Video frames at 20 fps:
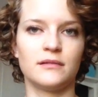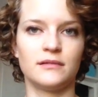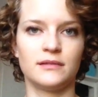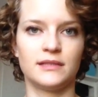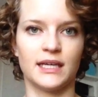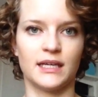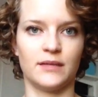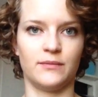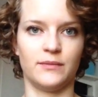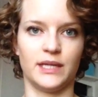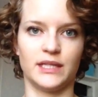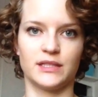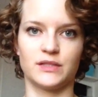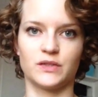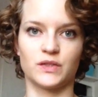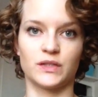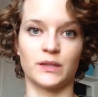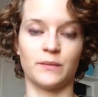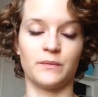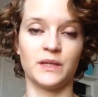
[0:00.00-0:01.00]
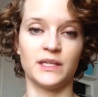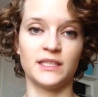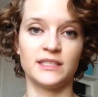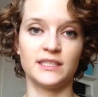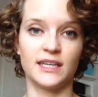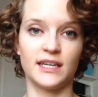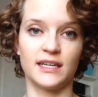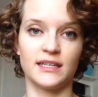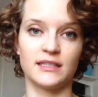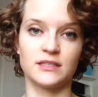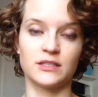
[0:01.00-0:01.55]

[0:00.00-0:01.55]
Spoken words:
10 minutes or something to get it